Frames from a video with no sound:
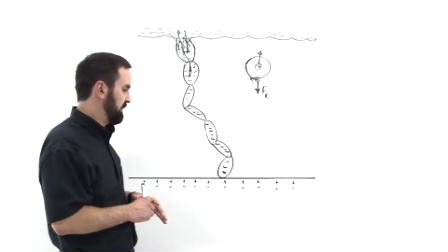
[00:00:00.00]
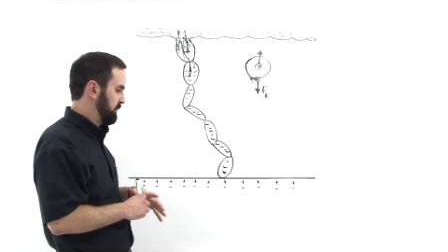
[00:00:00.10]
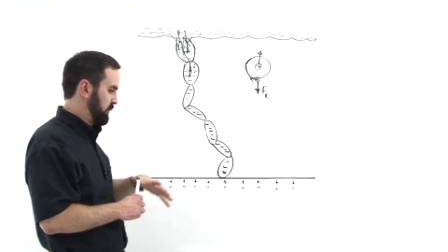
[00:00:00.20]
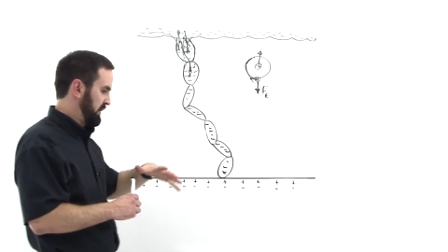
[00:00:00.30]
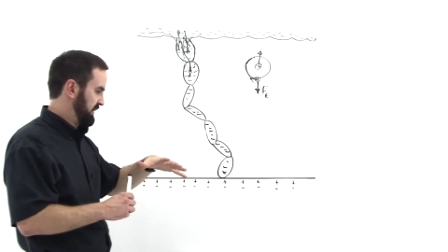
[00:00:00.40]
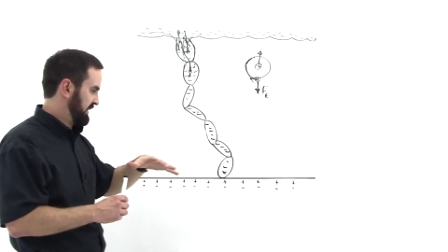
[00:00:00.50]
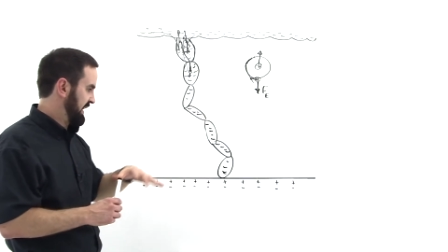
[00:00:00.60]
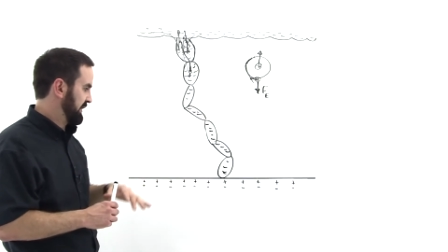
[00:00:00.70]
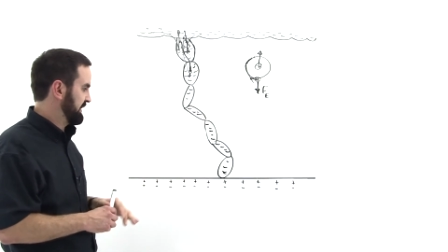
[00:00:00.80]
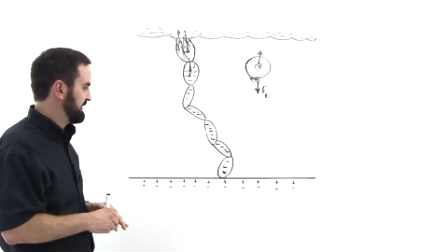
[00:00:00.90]
of where the
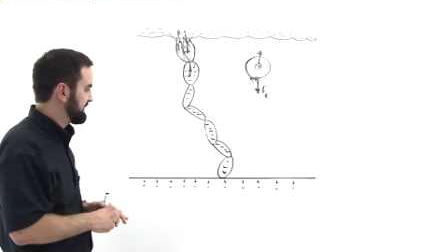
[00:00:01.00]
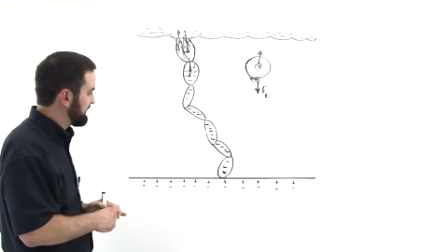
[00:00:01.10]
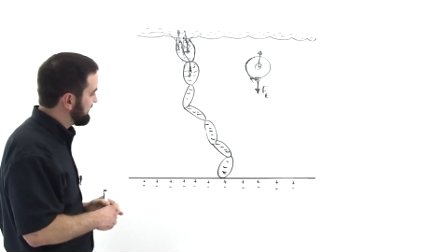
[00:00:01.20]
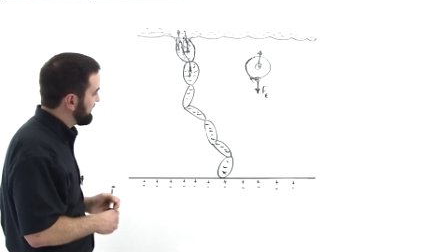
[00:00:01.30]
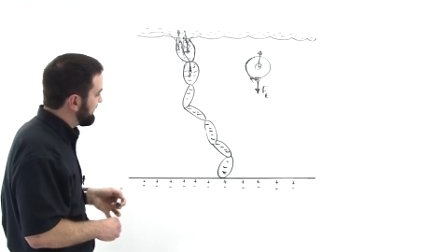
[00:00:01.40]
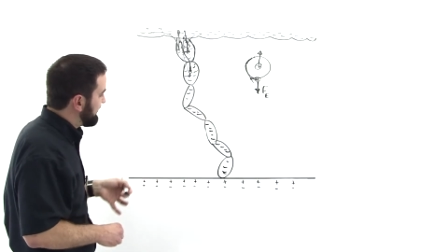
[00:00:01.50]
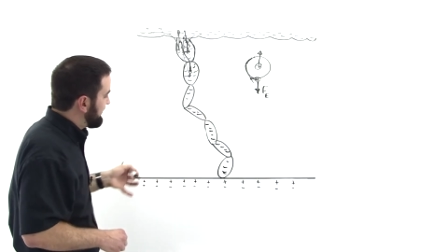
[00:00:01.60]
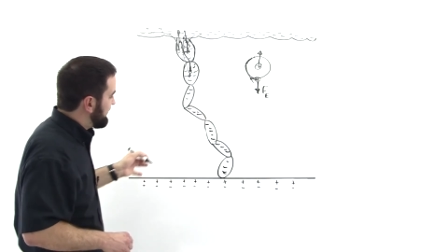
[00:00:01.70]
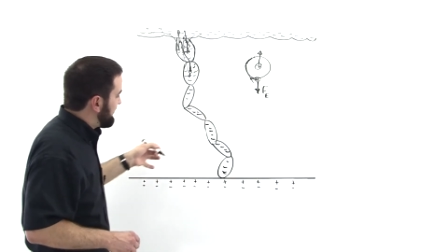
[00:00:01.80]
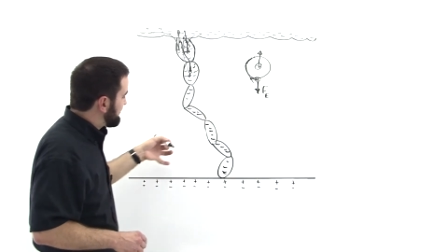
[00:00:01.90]
cloud is.
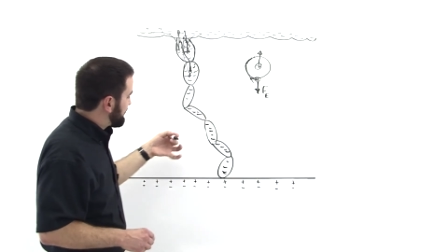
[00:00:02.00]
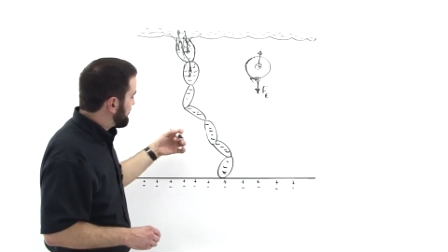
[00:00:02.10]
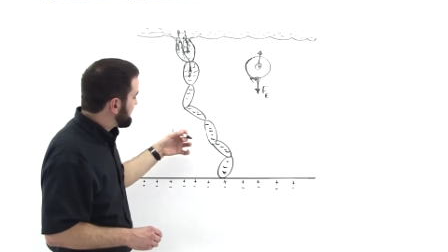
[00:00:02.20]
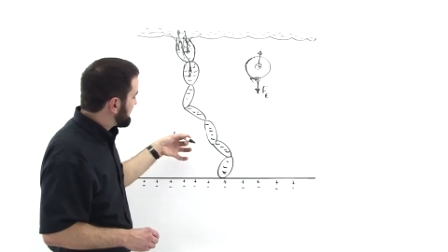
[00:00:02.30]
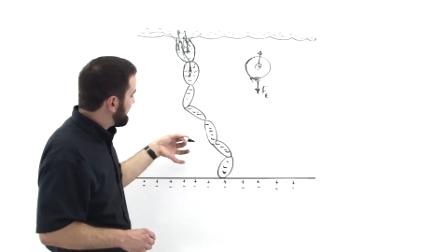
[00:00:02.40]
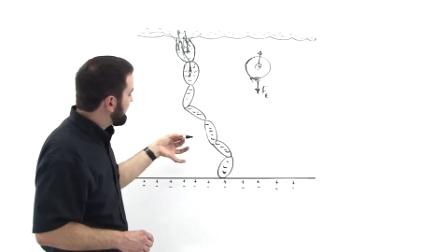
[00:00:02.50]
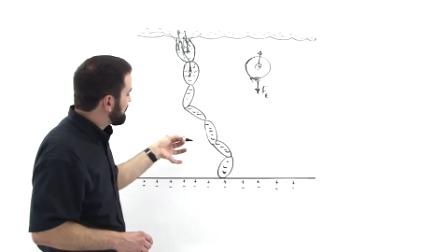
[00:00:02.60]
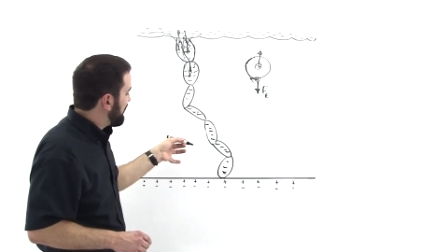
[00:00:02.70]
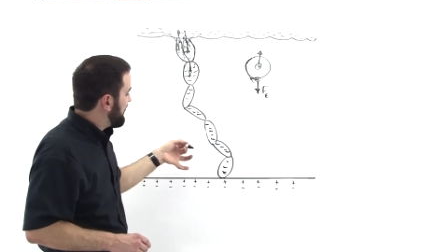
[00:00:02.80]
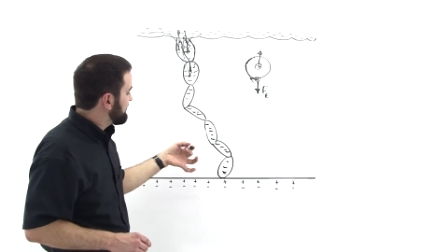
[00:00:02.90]
And so these
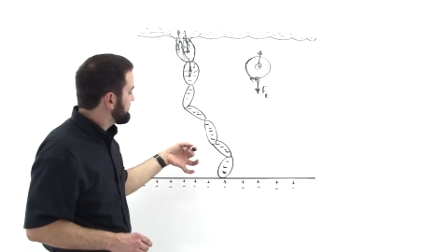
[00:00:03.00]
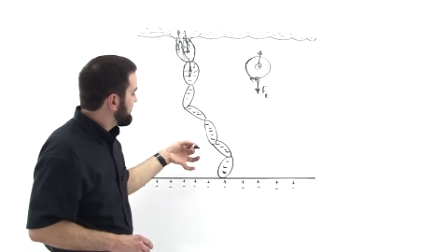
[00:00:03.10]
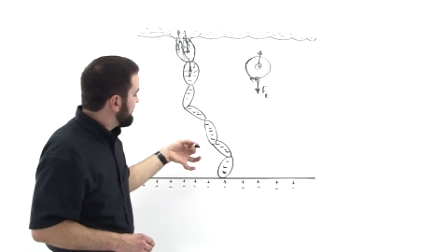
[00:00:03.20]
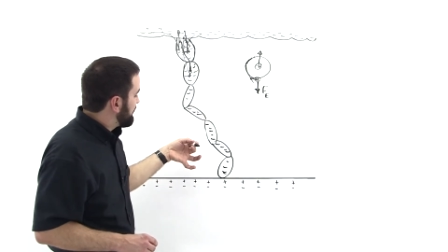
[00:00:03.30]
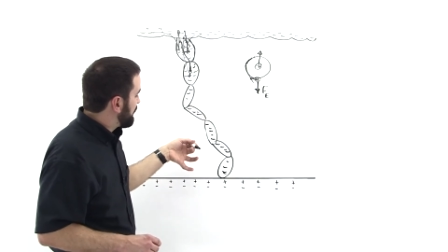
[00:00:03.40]
electrons,